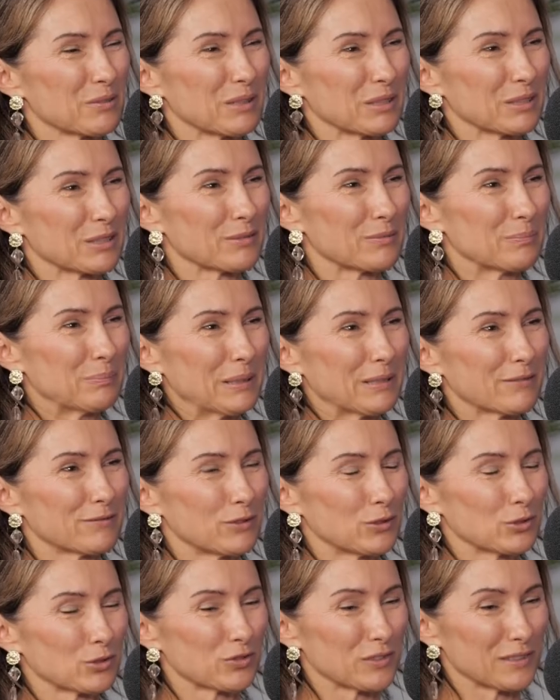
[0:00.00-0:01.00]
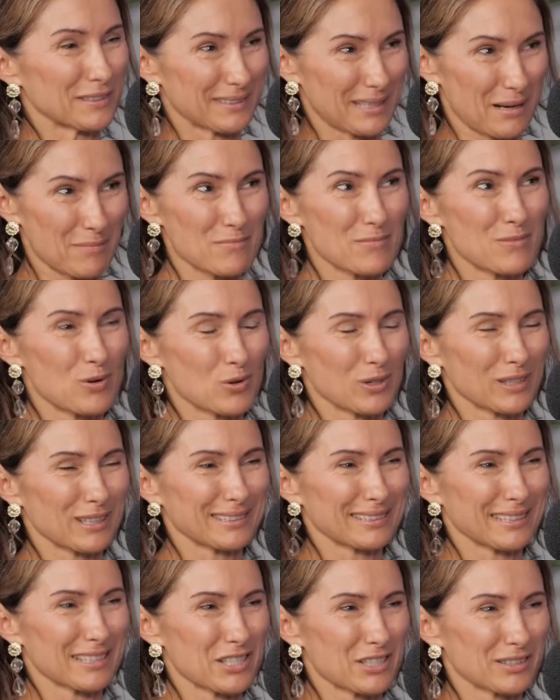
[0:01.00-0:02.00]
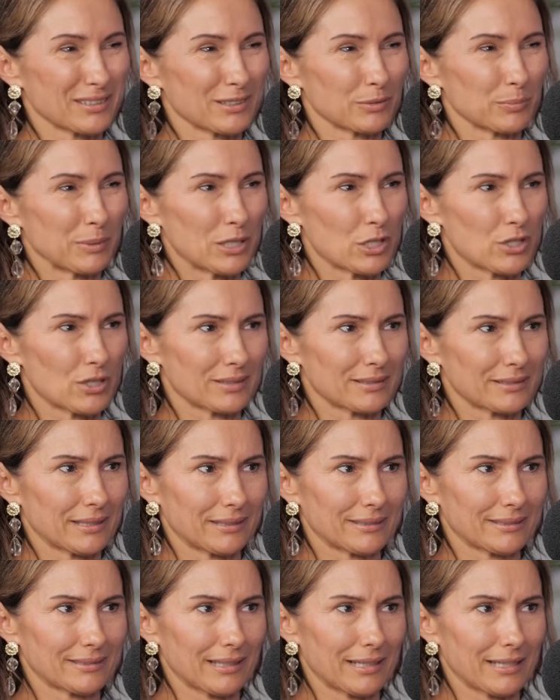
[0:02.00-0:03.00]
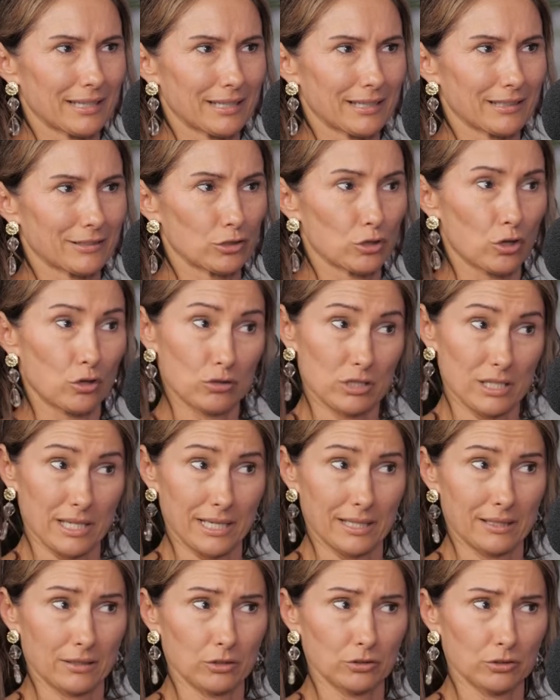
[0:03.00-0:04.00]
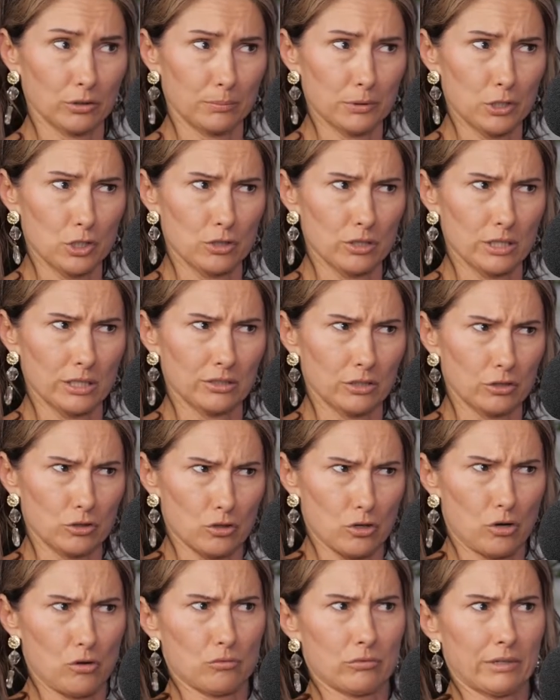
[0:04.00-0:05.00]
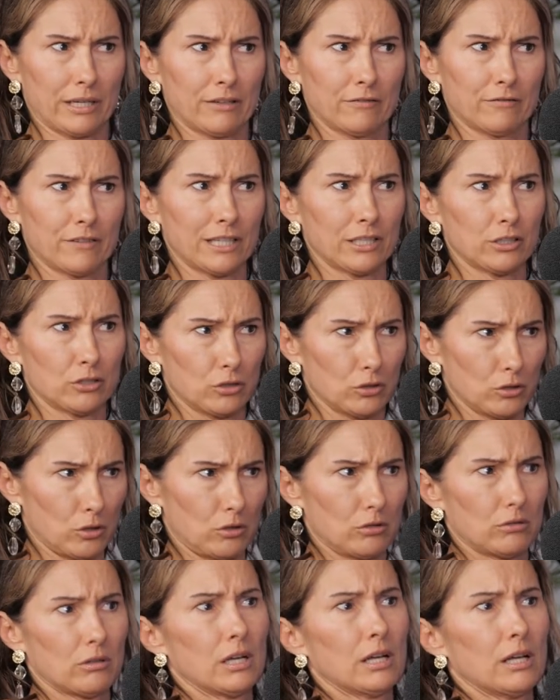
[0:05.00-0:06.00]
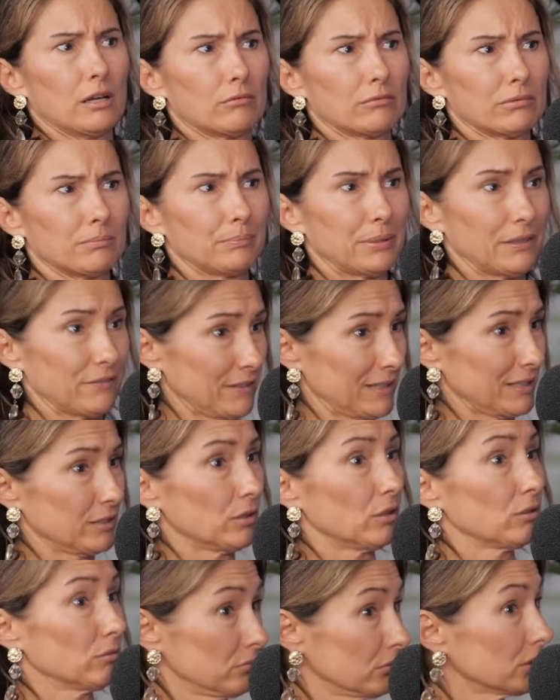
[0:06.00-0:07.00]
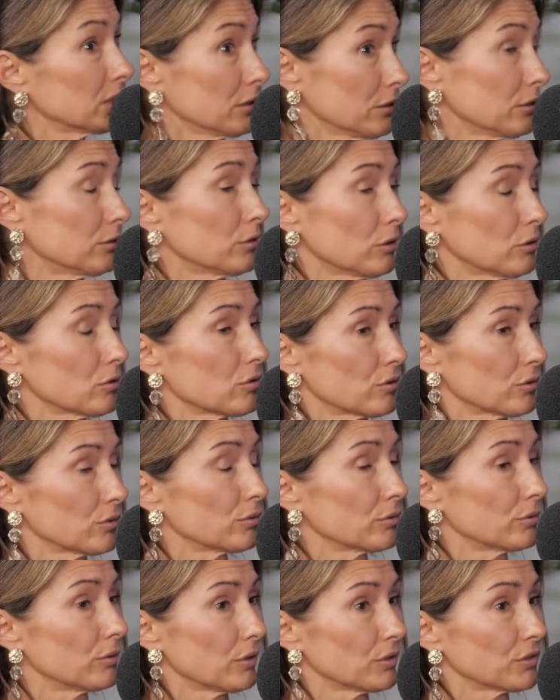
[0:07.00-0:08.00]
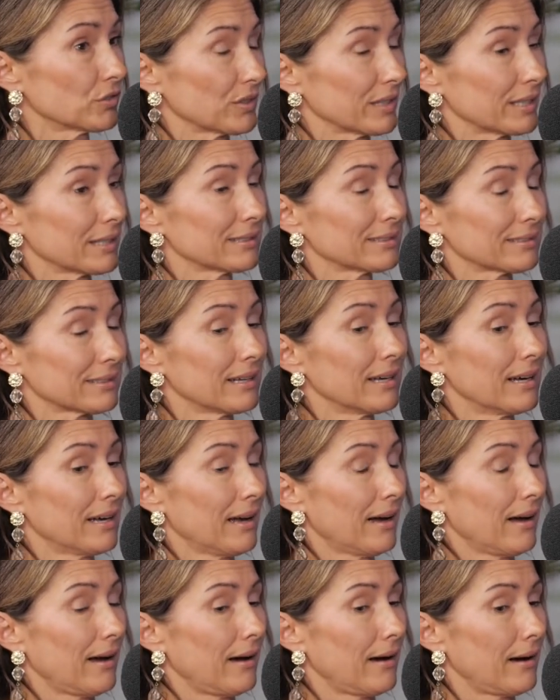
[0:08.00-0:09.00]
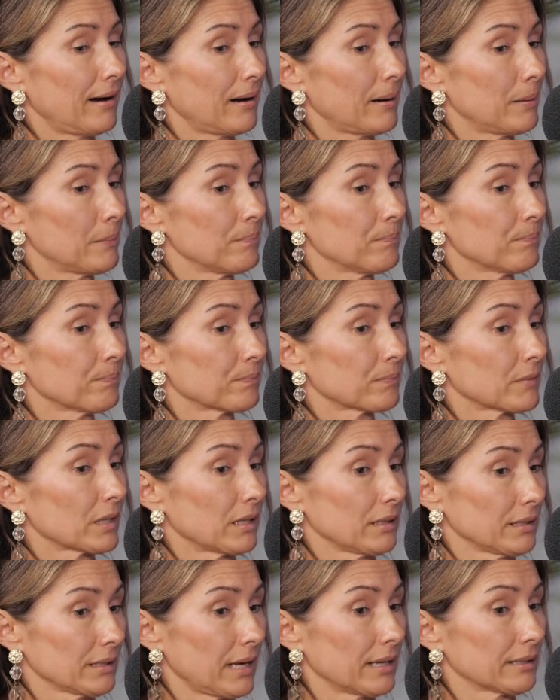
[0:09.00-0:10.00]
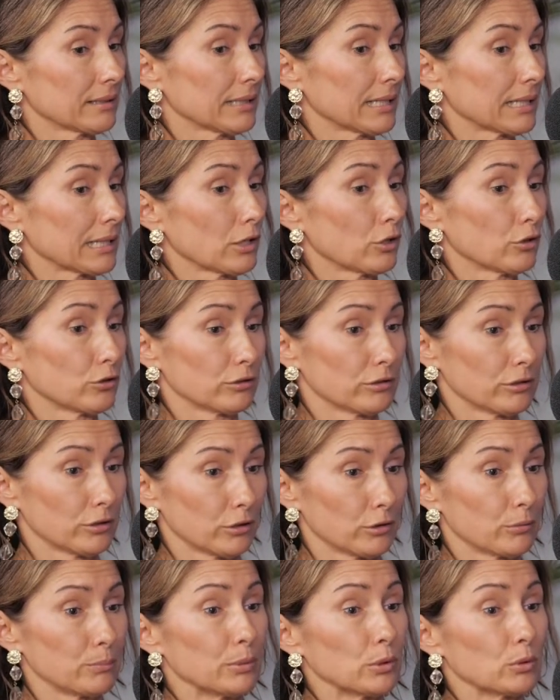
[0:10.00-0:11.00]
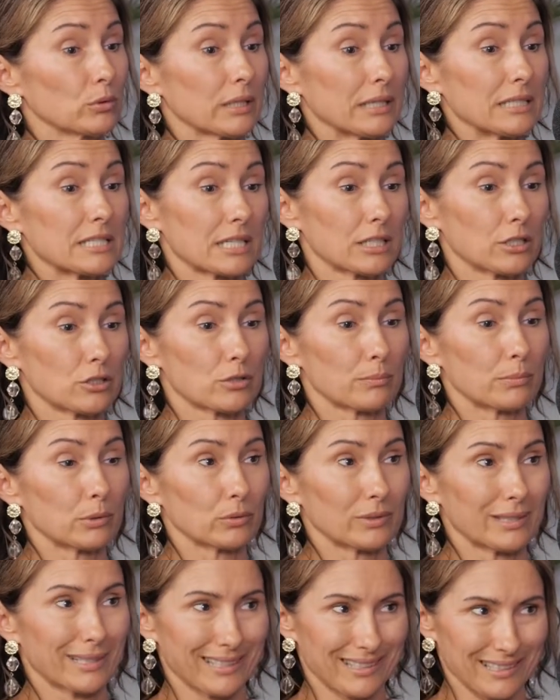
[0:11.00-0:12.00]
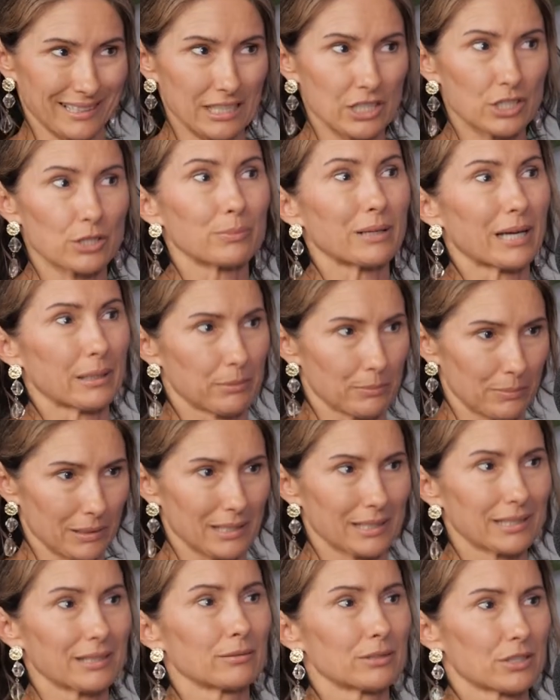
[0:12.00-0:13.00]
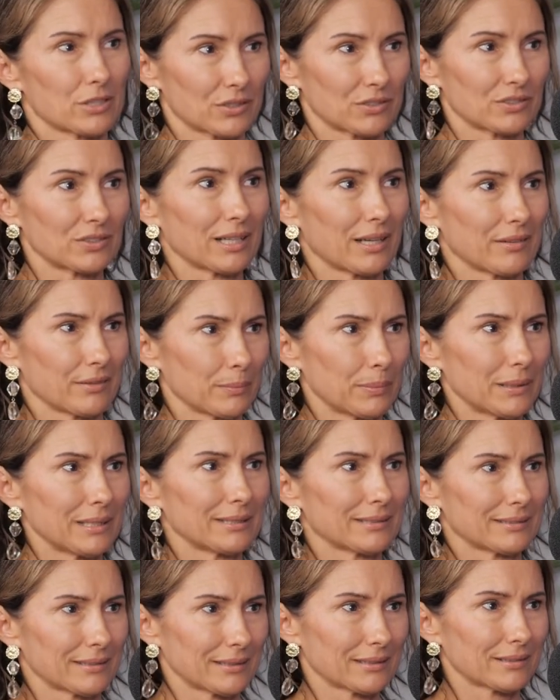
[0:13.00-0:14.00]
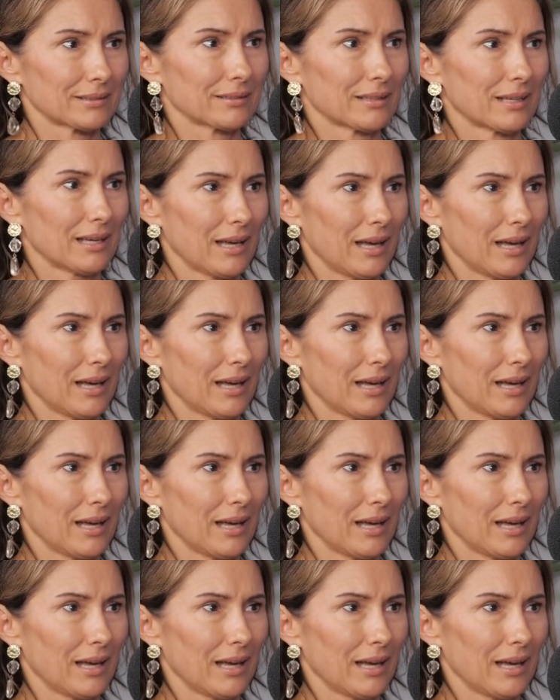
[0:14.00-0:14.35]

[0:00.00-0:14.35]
one of the pitfalls for some organisations has been to stay static and not take those opportunities and not reinvent, not pivot, not do those things, and let alone continue to build their leadership capability, which is the other piece that's